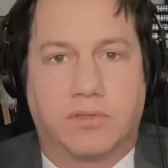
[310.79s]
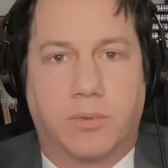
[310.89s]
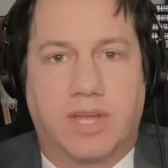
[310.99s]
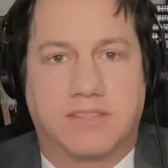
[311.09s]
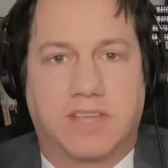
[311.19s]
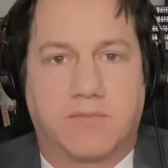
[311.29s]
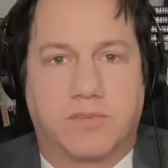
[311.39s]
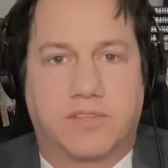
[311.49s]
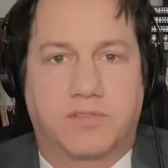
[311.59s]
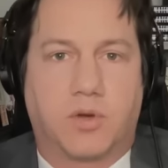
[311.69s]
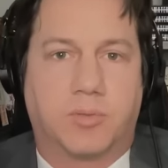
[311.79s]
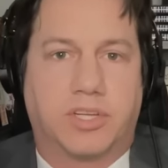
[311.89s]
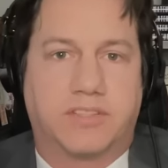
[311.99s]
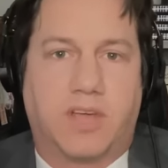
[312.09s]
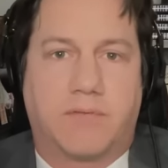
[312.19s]
you had San Francisco
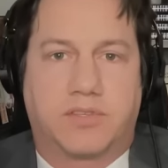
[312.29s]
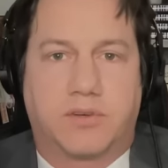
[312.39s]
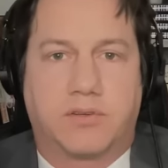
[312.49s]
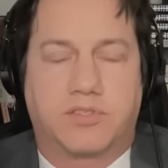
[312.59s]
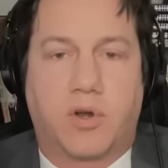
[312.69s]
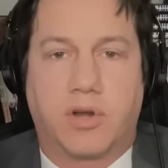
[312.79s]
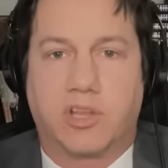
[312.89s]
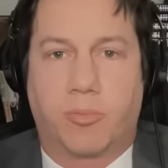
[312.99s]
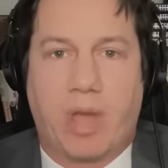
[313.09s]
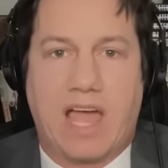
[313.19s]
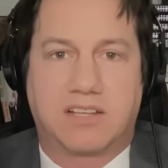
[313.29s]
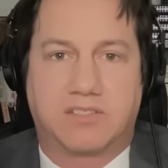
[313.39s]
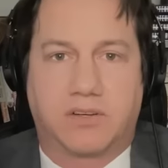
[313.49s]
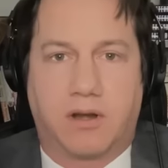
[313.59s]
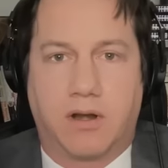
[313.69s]
police officers turning their backs
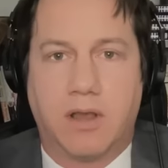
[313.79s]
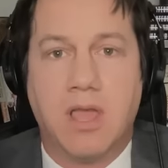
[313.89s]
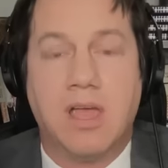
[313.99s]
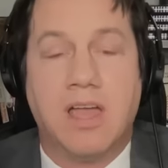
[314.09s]
to her,